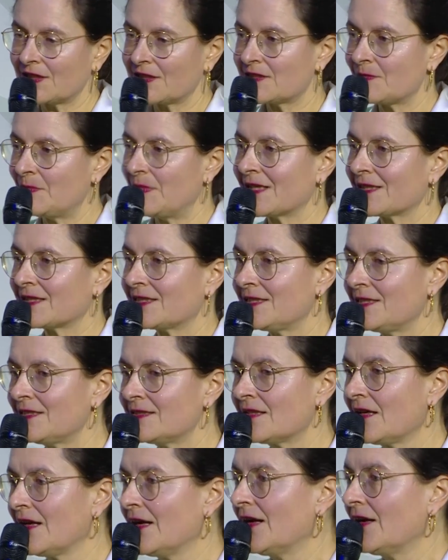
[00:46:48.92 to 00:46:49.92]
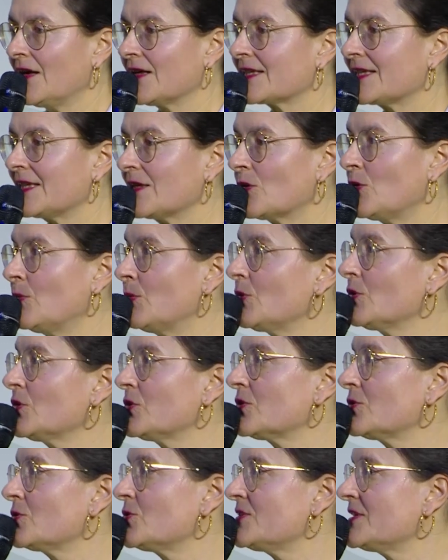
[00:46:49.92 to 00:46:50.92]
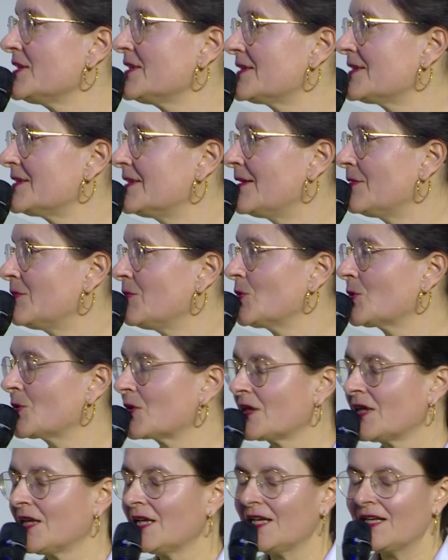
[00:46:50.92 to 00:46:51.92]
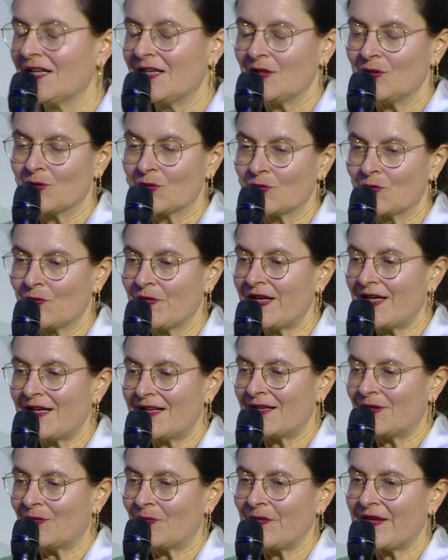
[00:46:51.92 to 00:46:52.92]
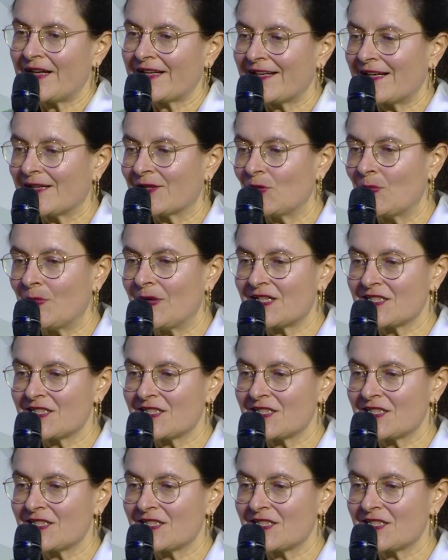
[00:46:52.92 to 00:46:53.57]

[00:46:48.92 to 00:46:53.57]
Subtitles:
which this is our expertise, which is fed into our system. So,